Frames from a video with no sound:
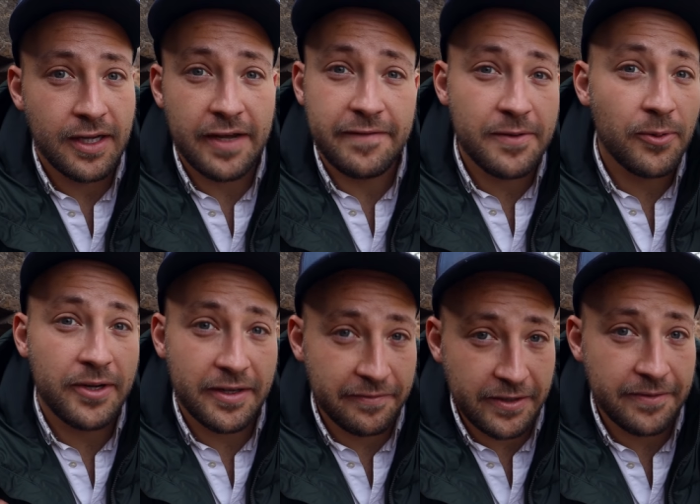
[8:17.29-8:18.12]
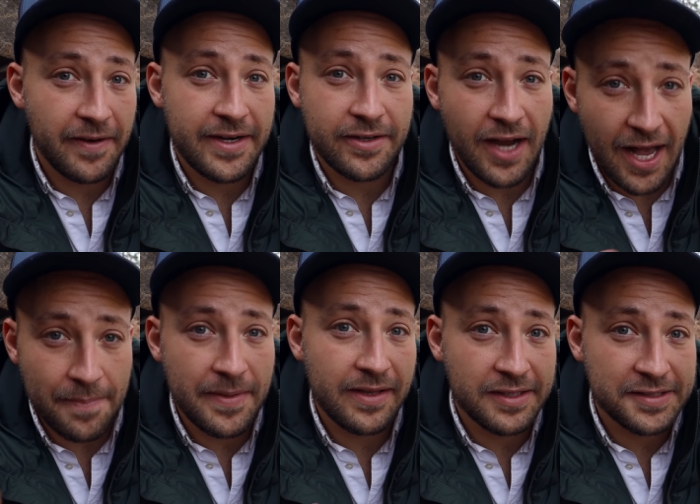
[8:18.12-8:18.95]
If you point your viewfinder
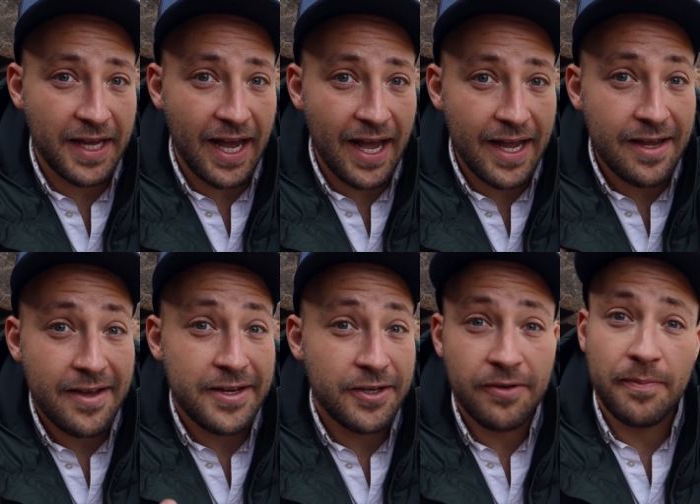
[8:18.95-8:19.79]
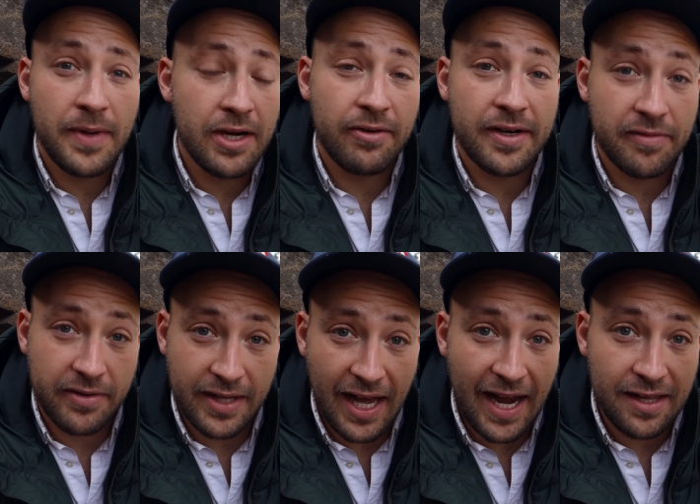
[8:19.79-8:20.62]
up in the sky, you're metering for
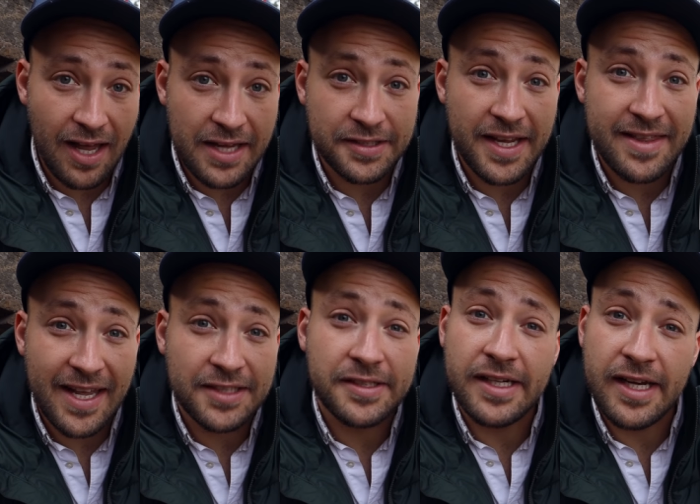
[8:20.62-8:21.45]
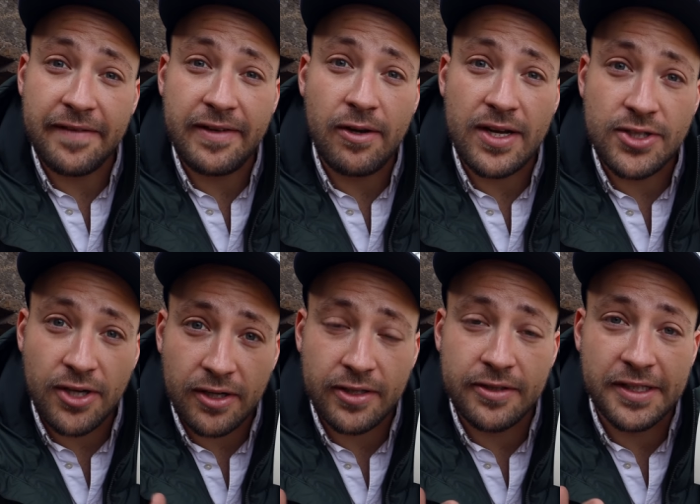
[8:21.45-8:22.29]
the highlights, and that's gonna give you a
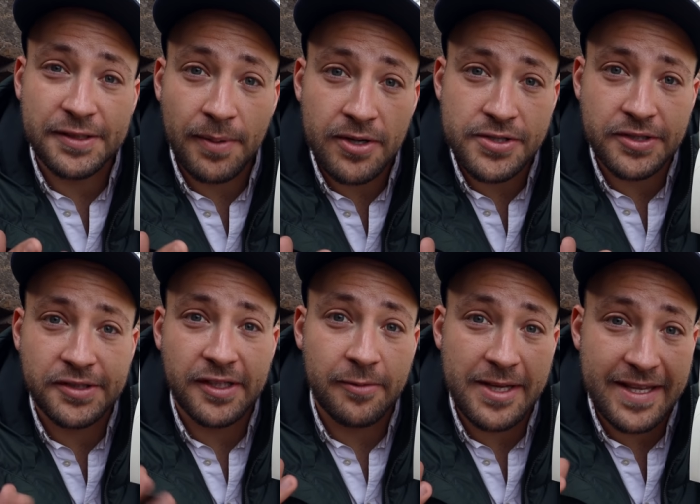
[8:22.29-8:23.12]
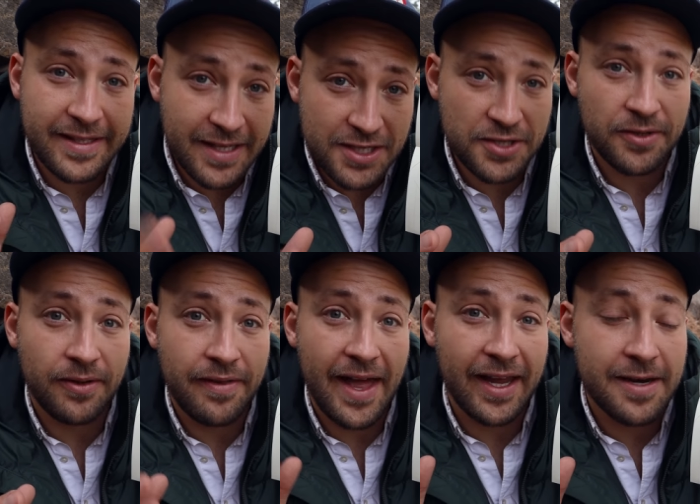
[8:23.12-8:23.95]
darker exposure. So with
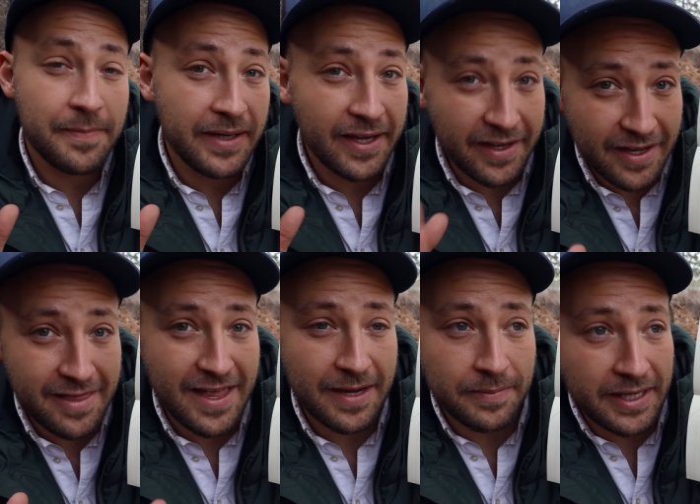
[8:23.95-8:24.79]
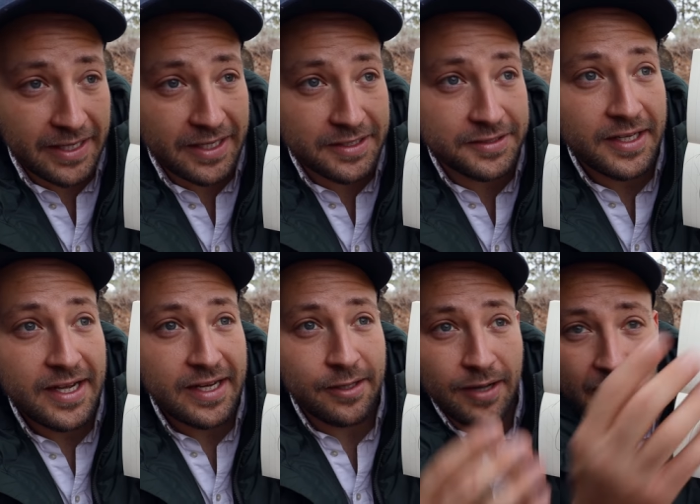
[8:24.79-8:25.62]
digital, that can be a good thing because
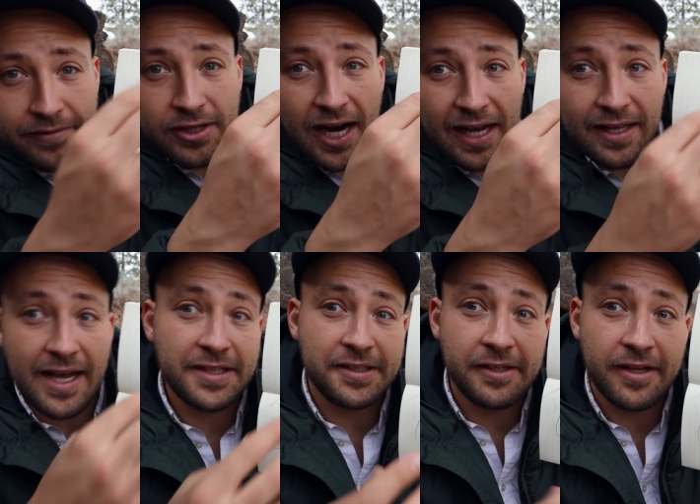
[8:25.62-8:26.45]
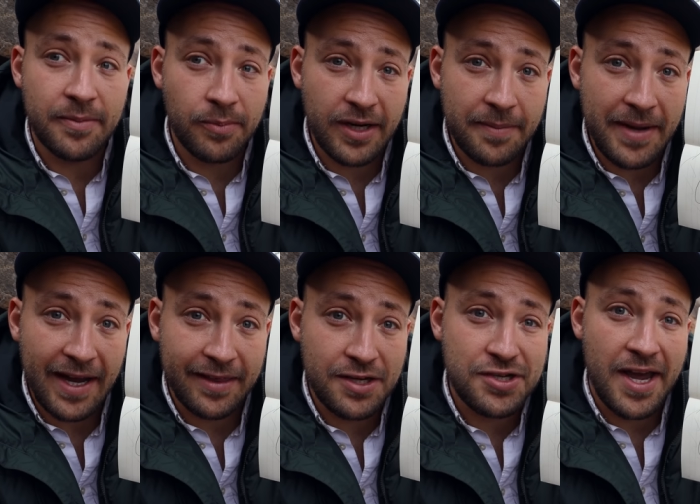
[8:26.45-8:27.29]
you have your highlights, you can bring
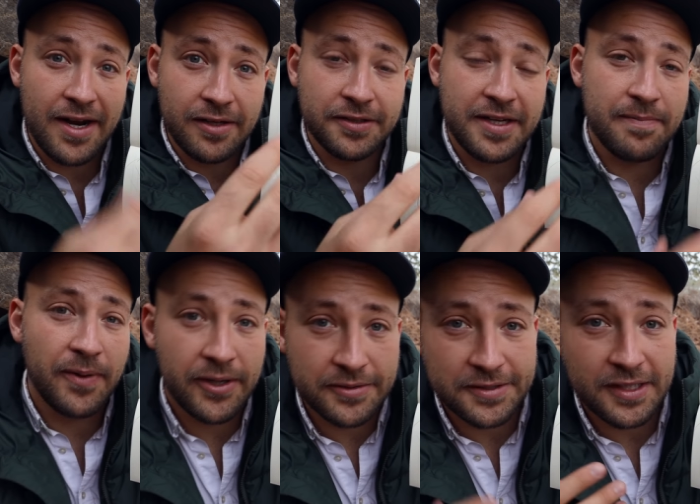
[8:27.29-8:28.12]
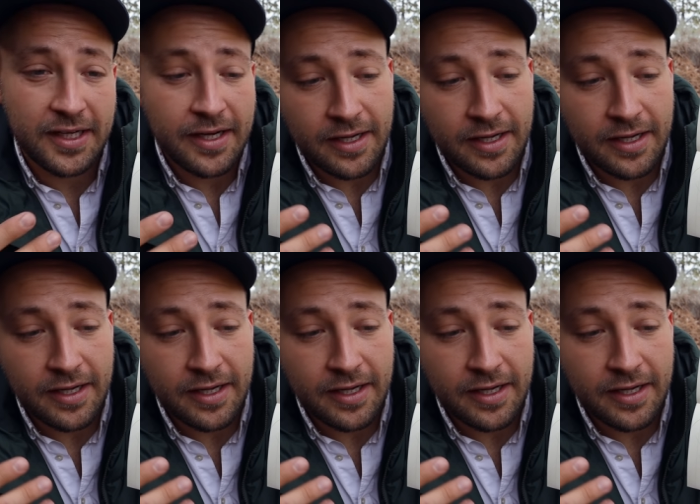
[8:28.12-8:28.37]
back the shadows in post.